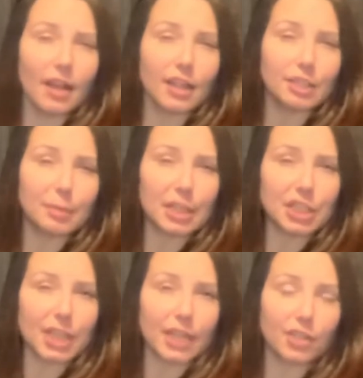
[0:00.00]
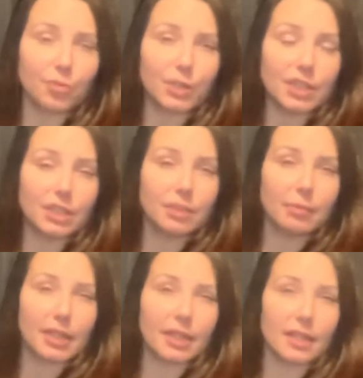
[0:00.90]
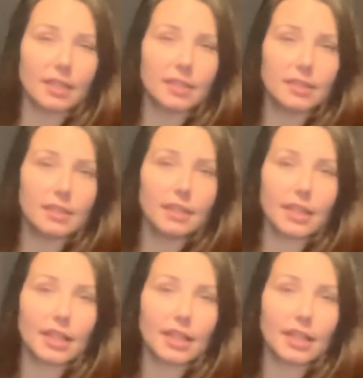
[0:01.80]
especially at Goodwills, because